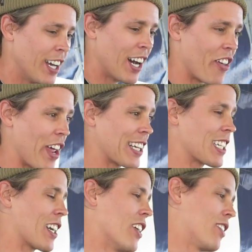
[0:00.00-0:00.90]
And the next
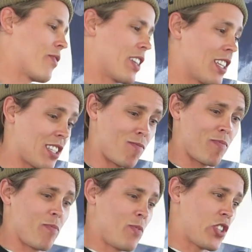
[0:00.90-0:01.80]
thing you know, it's
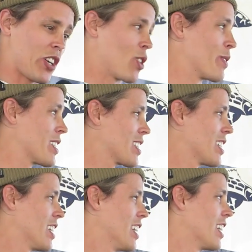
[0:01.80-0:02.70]
ginormous. 8.